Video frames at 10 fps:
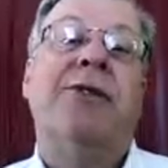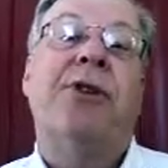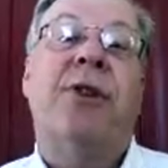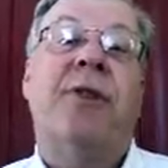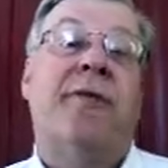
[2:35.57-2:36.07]

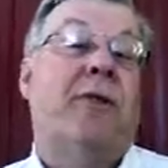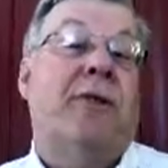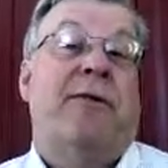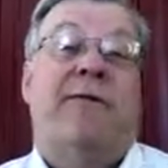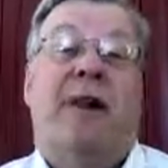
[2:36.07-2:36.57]
So if
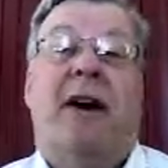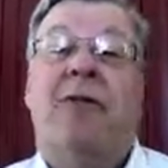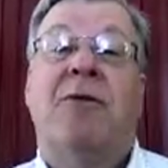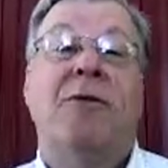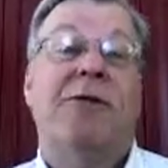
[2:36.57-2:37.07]
your
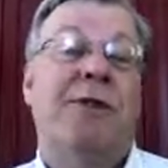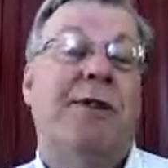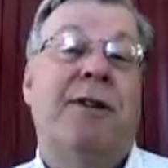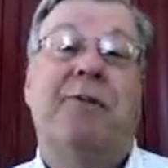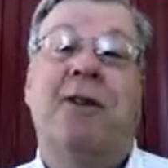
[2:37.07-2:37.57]
father
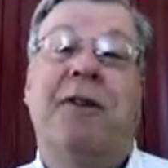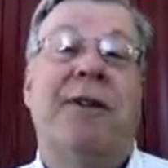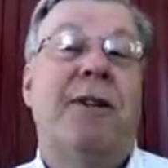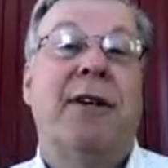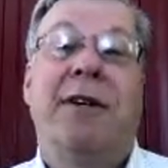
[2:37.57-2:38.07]
worked
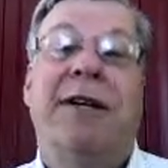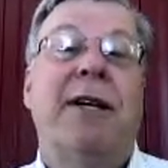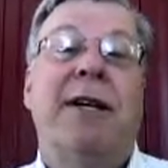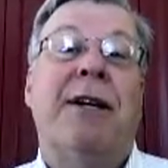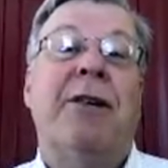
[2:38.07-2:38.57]
in a
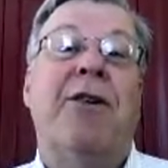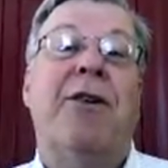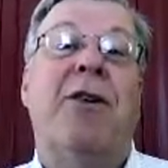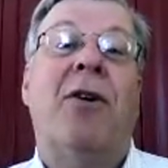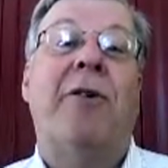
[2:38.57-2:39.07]

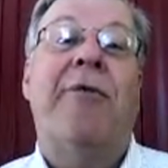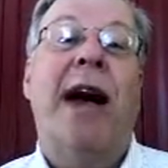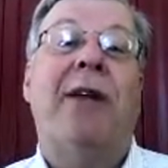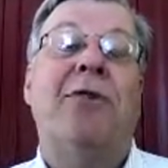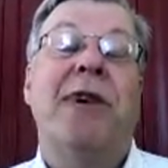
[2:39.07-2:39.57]
Coca-Cola
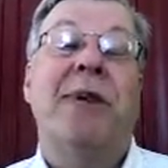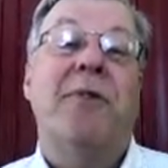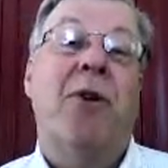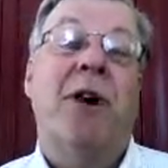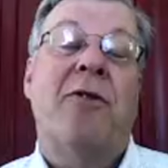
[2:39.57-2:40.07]
factory and
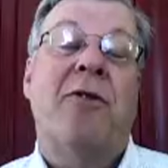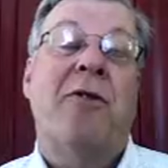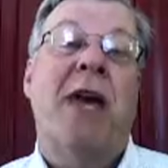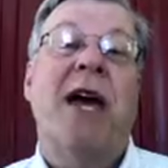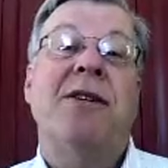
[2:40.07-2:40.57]
brought home
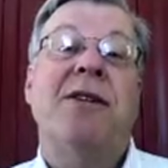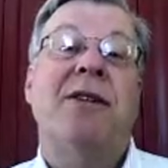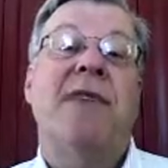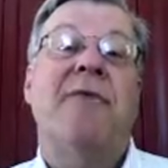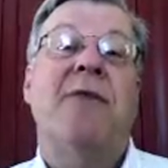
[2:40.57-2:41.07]

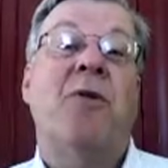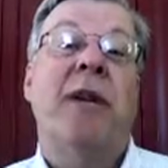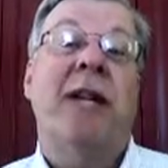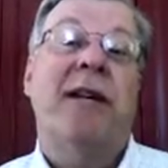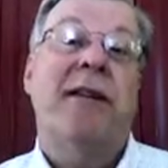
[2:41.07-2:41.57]
cases every
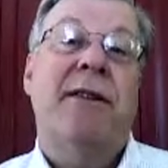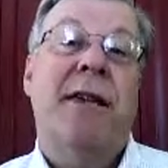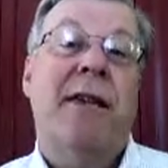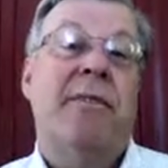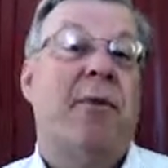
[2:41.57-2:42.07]
week,
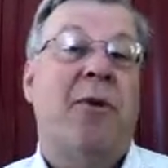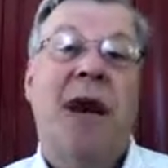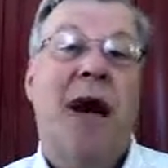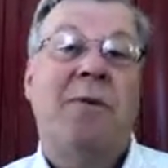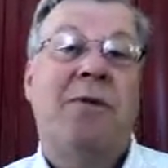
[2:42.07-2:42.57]
then
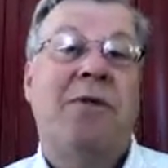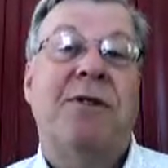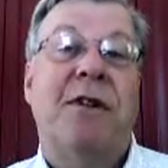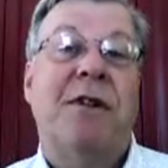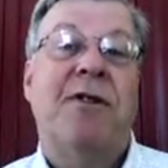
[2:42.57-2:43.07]
perhaps
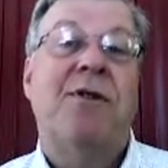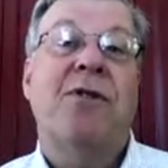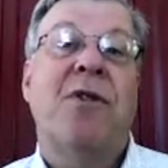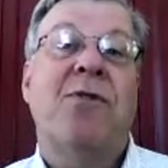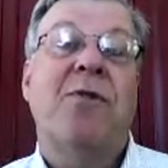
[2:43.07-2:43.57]
those
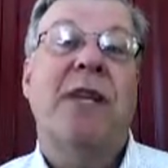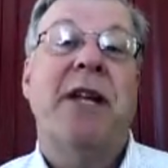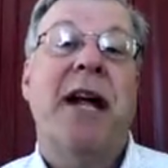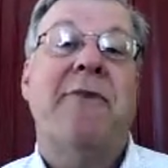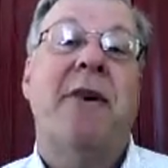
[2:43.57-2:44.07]
Cokes wouldn't
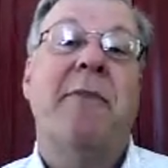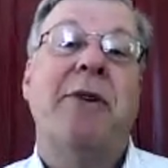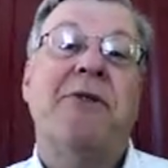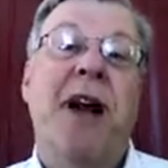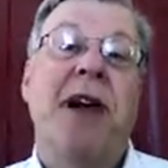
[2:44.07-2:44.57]
have very
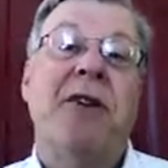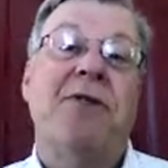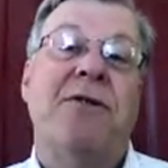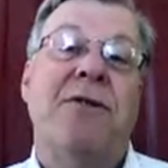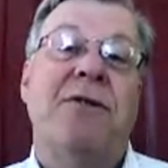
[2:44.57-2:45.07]
much value
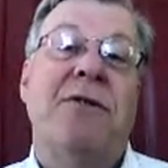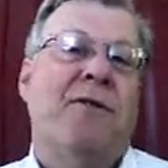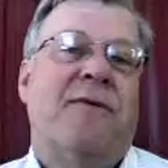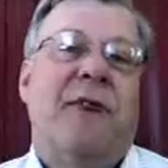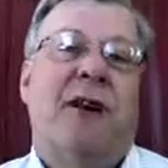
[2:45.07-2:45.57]
to you because
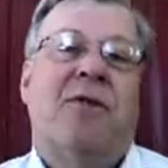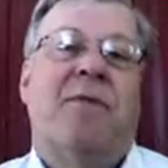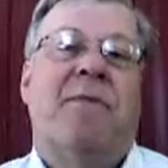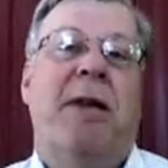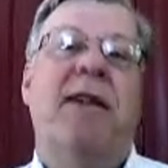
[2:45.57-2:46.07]
you've got
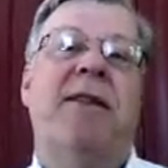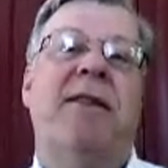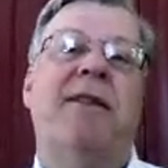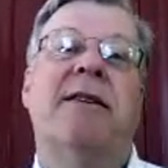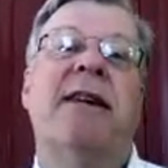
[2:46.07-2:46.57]
so many
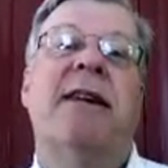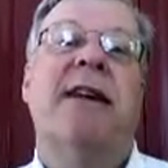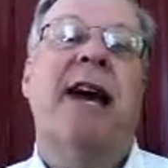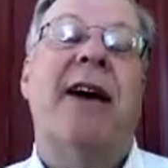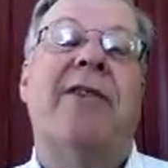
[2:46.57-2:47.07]
that
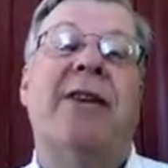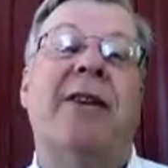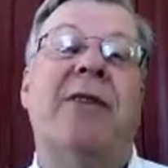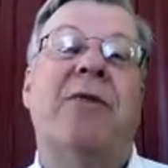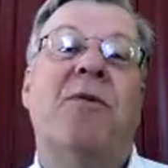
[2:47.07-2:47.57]
having
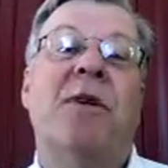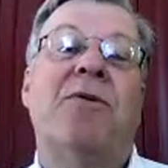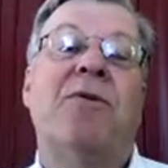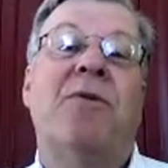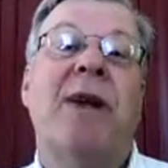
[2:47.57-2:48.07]
another one or
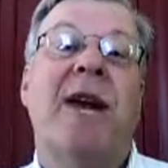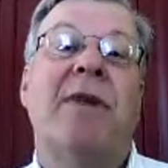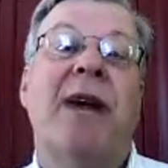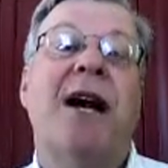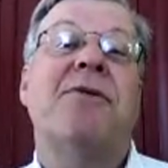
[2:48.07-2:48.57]
two around
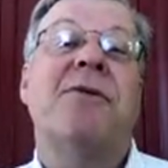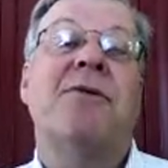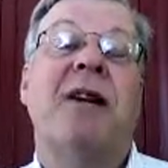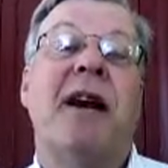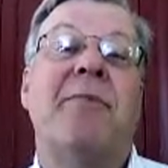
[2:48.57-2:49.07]
the house
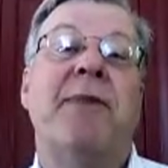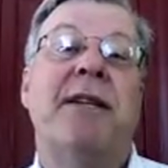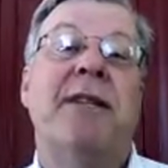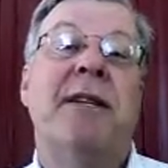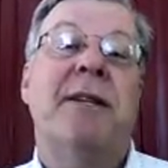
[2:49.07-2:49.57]
is not a
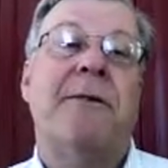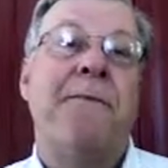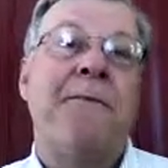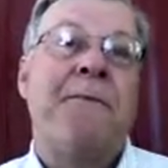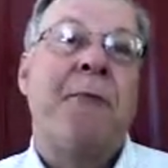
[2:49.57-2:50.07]
big deal.